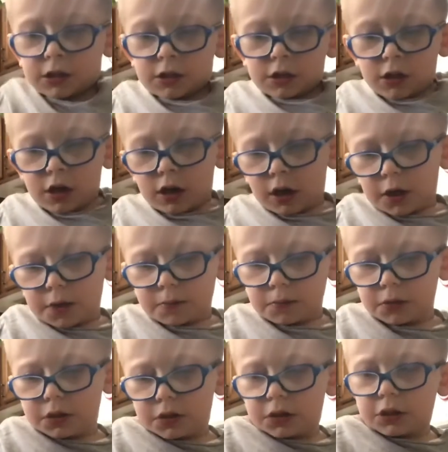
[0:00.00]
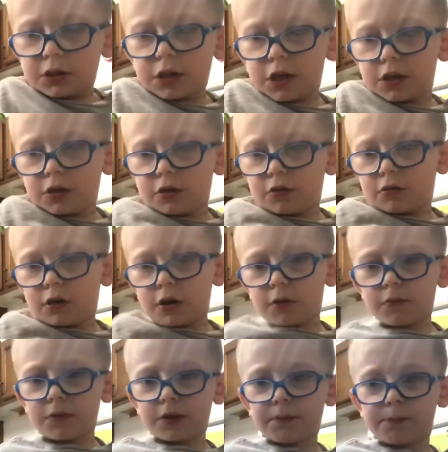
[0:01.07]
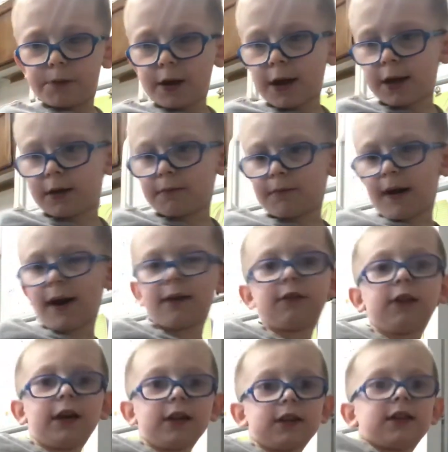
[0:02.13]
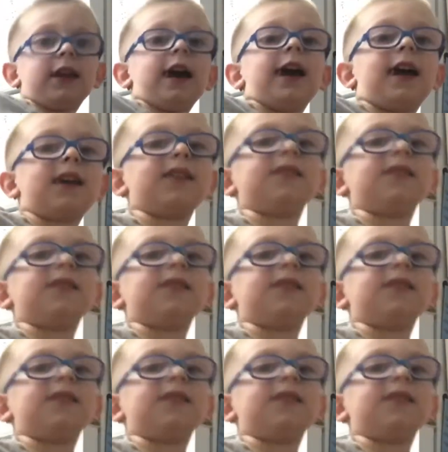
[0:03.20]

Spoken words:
time, can you help me paint mine like that?